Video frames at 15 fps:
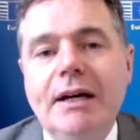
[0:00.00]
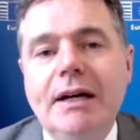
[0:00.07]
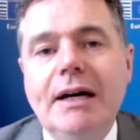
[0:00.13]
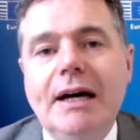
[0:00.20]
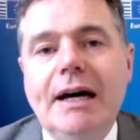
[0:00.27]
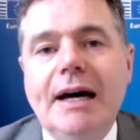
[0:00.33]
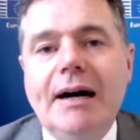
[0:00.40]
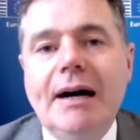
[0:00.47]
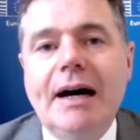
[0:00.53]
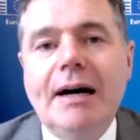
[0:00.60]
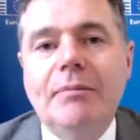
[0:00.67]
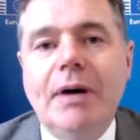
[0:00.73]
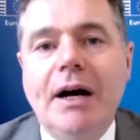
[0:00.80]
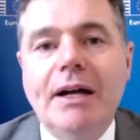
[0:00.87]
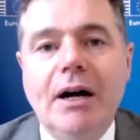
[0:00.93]

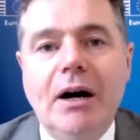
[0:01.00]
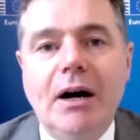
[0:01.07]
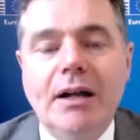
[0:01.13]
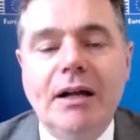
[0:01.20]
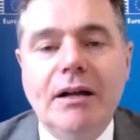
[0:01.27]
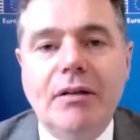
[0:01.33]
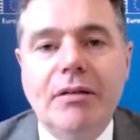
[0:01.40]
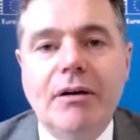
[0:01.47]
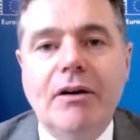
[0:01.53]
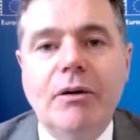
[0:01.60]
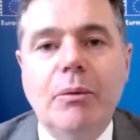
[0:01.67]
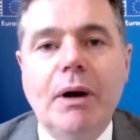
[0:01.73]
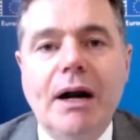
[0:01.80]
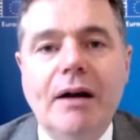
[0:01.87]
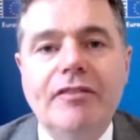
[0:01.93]
And my colleagues are
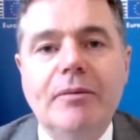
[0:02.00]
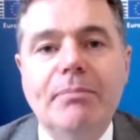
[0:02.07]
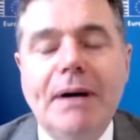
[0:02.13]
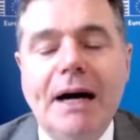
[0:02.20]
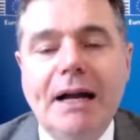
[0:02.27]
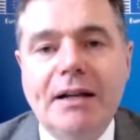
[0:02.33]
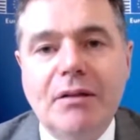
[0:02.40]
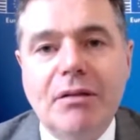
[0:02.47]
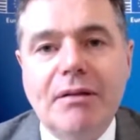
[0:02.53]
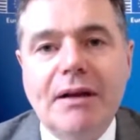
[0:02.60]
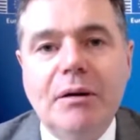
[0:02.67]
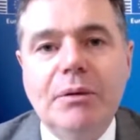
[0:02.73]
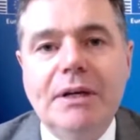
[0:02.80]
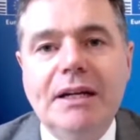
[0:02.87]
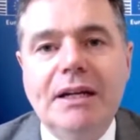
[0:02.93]
aware of the balance
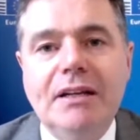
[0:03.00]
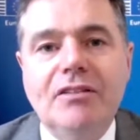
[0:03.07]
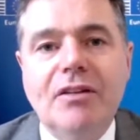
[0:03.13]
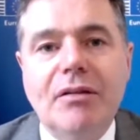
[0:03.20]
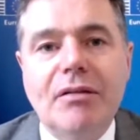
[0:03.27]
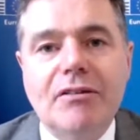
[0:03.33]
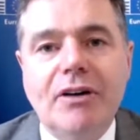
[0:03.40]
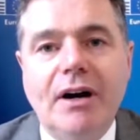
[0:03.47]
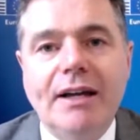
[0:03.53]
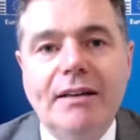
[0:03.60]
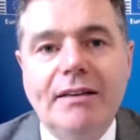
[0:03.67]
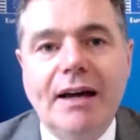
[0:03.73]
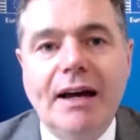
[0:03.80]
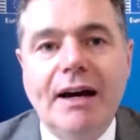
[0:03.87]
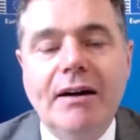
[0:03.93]
that we need to
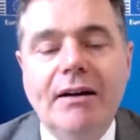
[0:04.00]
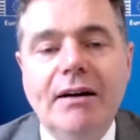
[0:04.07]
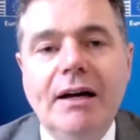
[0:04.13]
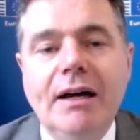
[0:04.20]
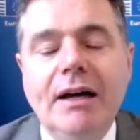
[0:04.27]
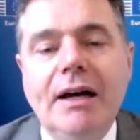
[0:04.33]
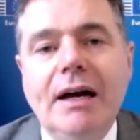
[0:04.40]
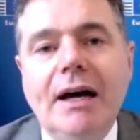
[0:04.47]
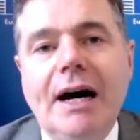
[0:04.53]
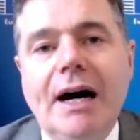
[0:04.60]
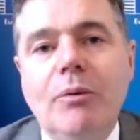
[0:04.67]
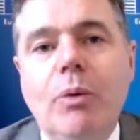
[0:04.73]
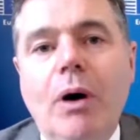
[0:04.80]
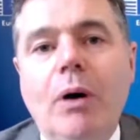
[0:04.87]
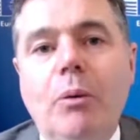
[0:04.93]
strike there.
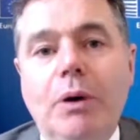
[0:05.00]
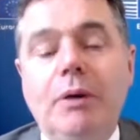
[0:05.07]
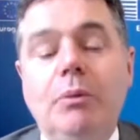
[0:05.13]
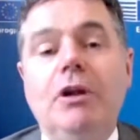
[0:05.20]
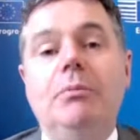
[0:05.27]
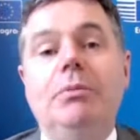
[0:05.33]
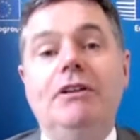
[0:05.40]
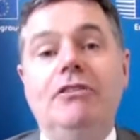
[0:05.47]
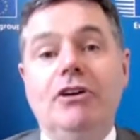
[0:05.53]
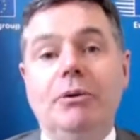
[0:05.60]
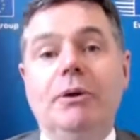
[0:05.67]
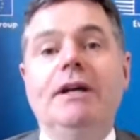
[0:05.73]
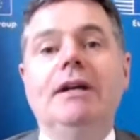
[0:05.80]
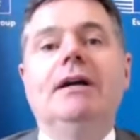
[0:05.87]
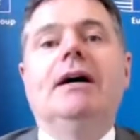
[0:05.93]
And what we will be
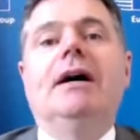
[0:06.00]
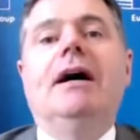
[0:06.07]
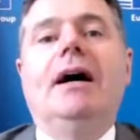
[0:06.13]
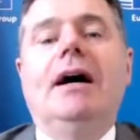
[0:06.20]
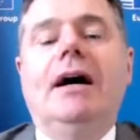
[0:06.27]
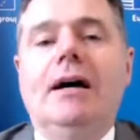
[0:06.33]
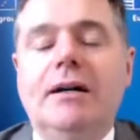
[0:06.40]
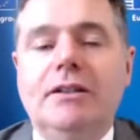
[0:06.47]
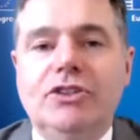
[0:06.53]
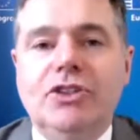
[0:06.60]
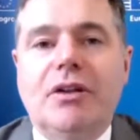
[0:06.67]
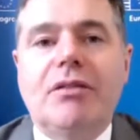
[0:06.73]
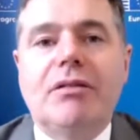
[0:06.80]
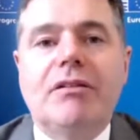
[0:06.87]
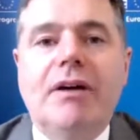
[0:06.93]
doing, and
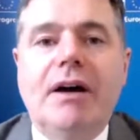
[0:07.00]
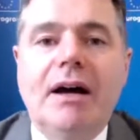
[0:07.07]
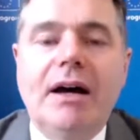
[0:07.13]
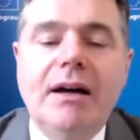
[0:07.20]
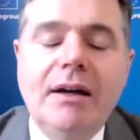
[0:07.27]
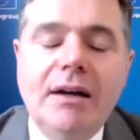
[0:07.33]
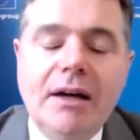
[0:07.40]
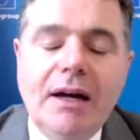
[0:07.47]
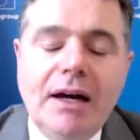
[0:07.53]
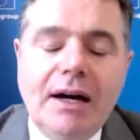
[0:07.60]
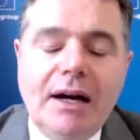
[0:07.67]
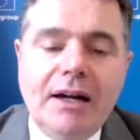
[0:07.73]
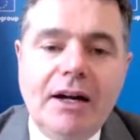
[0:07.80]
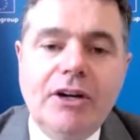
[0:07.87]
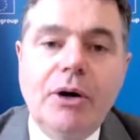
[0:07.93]

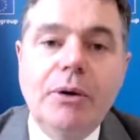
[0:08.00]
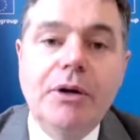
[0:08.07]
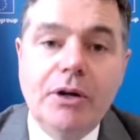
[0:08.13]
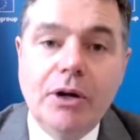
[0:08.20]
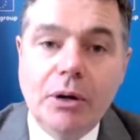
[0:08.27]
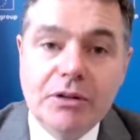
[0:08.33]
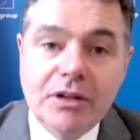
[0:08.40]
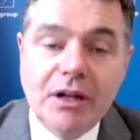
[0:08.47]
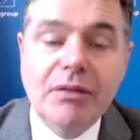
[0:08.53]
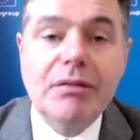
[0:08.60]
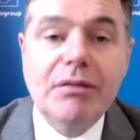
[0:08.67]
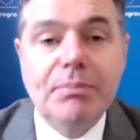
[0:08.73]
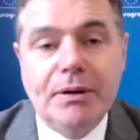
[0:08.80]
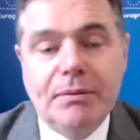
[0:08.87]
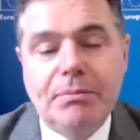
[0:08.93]
I know you know
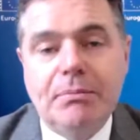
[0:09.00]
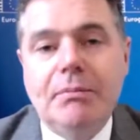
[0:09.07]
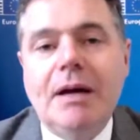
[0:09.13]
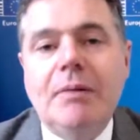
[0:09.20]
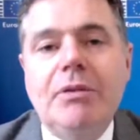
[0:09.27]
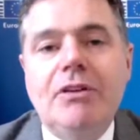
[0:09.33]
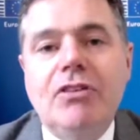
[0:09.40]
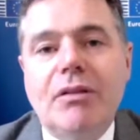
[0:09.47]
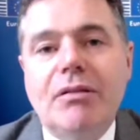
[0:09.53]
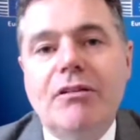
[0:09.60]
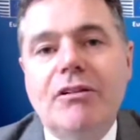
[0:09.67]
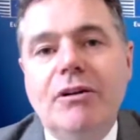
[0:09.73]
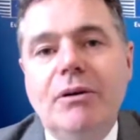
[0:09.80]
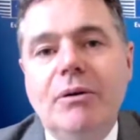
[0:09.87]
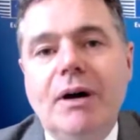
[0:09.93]
this, but maybe just
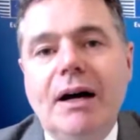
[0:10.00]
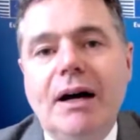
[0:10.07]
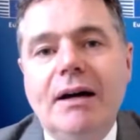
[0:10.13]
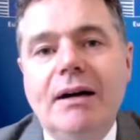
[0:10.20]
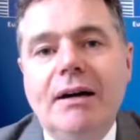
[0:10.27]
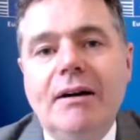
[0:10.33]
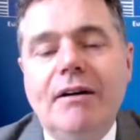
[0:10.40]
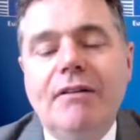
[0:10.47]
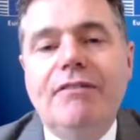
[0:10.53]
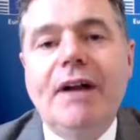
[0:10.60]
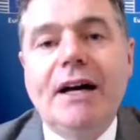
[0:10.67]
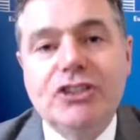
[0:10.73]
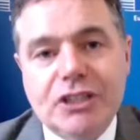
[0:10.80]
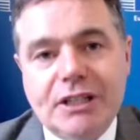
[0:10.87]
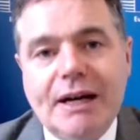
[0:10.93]
to
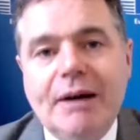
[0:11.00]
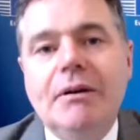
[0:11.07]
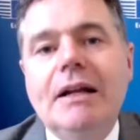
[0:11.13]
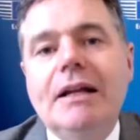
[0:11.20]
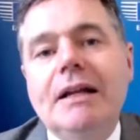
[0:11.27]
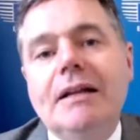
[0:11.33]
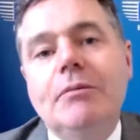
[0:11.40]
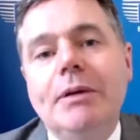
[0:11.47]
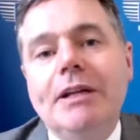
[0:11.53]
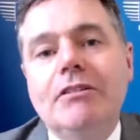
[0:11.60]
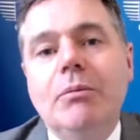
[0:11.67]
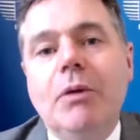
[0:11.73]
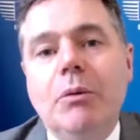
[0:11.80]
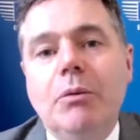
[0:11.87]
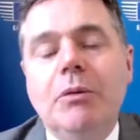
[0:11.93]
flesh it out a little
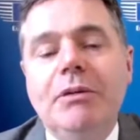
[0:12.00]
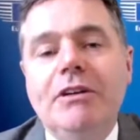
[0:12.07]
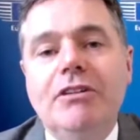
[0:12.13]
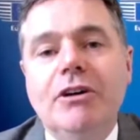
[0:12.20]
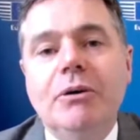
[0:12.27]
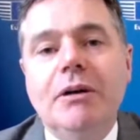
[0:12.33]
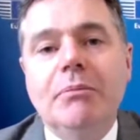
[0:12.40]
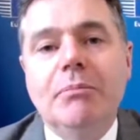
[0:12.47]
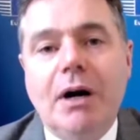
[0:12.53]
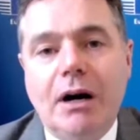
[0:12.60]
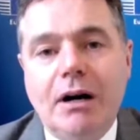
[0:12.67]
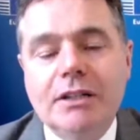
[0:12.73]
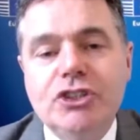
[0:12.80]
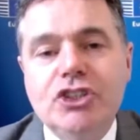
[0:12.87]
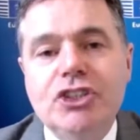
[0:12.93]
bit, what we'll be doing in
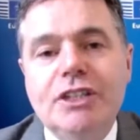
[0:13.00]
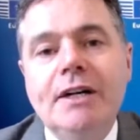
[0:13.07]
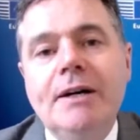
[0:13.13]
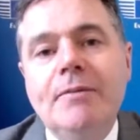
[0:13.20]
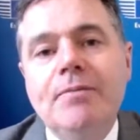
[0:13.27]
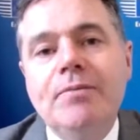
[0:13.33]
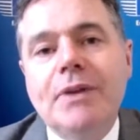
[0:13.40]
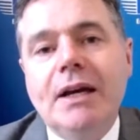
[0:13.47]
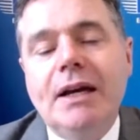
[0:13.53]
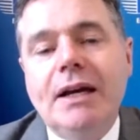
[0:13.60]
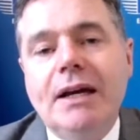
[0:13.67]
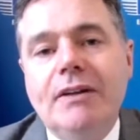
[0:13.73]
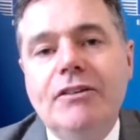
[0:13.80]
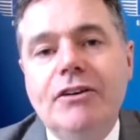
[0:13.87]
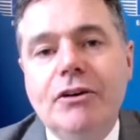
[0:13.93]
March
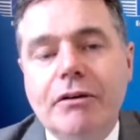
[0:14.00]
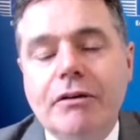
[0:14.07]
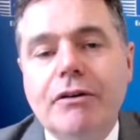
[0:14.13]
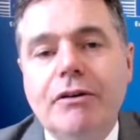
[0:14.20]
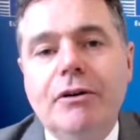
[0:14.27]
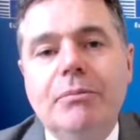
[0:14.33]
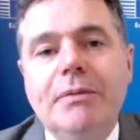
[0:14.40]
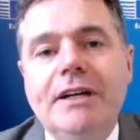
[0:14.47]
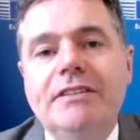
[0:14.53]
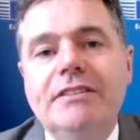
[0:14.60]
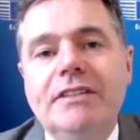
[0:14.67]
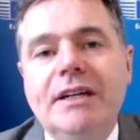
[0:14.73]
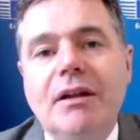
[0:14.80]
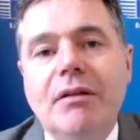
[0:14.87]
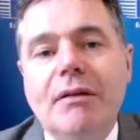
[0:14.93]
in the Eurogroup
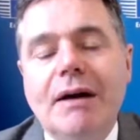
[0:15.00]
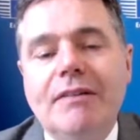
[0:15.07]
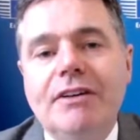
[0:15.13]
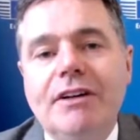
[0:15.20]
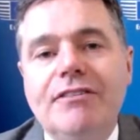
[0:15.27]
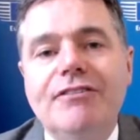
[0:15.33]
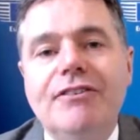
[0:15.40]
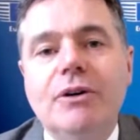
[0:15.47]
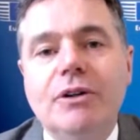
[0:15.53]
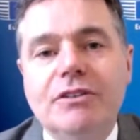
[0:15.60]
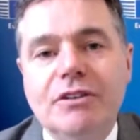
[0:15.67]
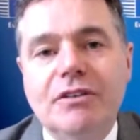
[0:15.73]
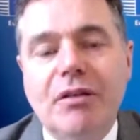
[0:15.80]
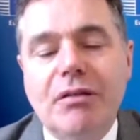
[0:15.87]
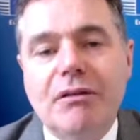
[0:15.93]
meeting is having a
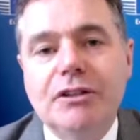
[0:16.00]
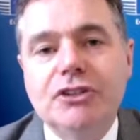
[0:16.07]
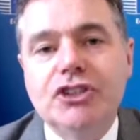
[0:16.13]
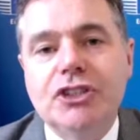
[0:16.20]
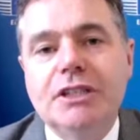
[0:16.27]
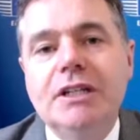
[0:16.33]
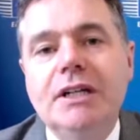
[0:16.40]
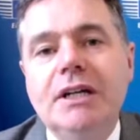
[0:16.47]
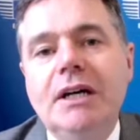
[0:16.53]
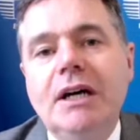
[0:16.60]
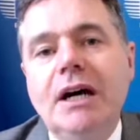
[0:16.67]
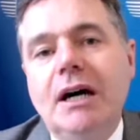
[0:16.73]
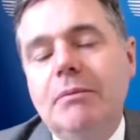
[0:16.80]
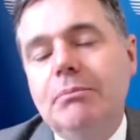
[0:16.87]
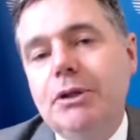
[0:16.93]
further discussion
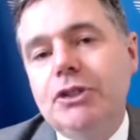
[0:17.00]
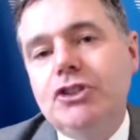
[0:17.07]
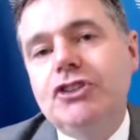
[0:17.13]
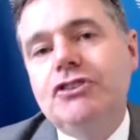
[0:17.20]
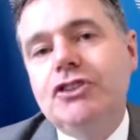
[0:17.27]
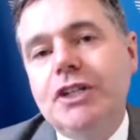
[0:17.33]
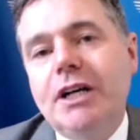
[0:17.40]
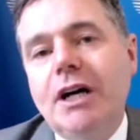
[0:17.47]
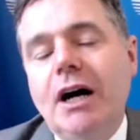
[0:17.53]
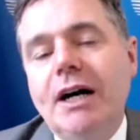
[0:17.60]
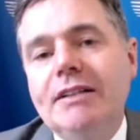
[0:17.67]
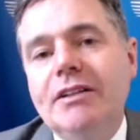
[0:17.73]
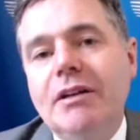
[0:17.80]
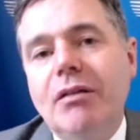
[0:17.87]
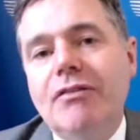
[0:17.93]
on budgetary
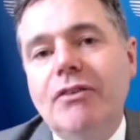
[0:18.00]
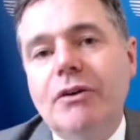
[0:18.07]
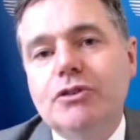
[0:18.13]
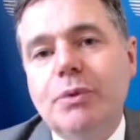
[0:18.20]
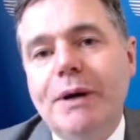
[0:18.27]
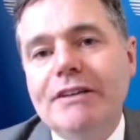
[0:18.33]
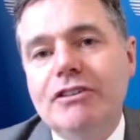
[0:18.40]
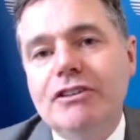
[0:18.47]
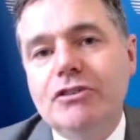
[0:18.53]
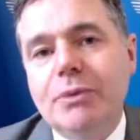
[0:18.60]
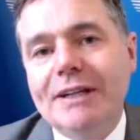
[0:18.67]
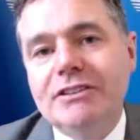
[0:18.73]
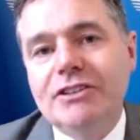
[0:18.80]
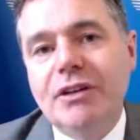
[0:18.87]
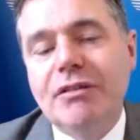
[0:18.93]
guidance for
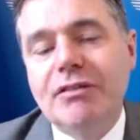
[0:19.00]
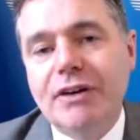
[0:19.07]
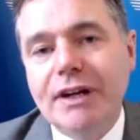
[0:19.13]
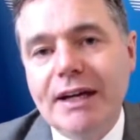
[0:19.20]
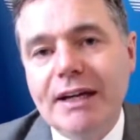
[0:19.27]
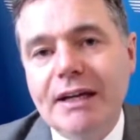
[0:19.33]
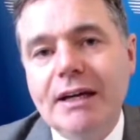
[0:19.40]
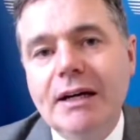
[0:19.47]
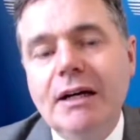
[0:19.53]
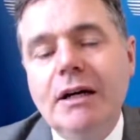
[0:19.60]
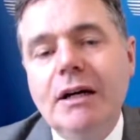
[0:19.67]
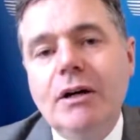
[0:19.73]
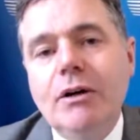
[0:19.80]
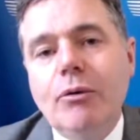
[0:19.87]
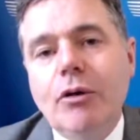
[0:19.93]
2023.
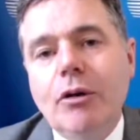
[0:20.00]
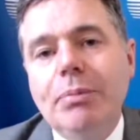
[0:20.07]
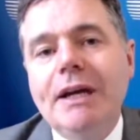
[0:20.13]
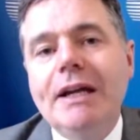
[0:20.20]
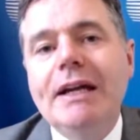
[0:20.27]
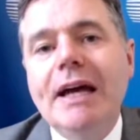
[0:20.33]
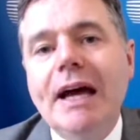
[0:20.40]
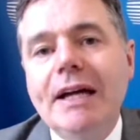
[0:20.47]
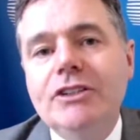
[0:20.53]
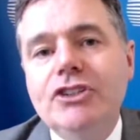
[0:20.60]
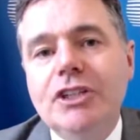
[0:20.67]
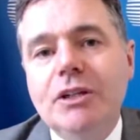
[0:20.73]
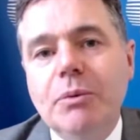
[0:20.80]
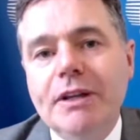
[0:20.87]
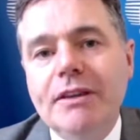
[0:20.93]
We'll be
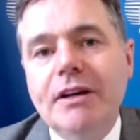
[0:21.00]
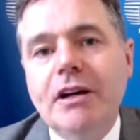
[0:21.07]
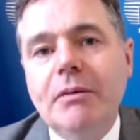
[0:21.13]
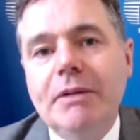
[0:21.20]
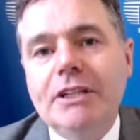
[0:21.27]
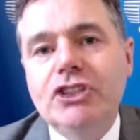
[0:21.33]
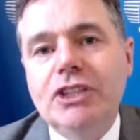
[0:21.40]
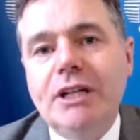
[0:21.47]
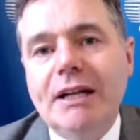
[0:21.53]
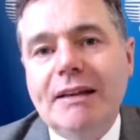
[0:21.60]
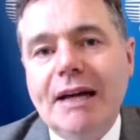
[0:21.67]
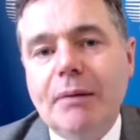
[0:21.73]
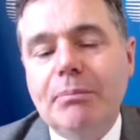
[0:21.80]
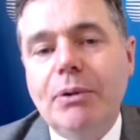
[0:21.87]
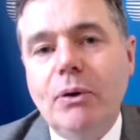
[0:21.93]
engaging with the Commission at
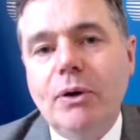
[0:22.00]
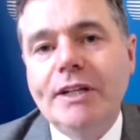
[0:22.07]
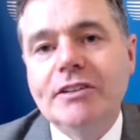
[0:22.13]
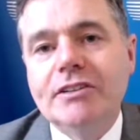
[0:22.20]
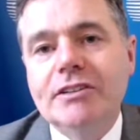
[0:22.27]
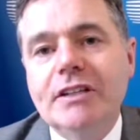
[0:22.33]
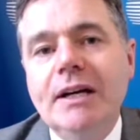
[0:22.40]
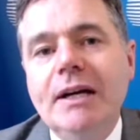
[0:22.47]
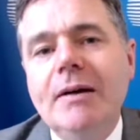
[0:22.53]
that point.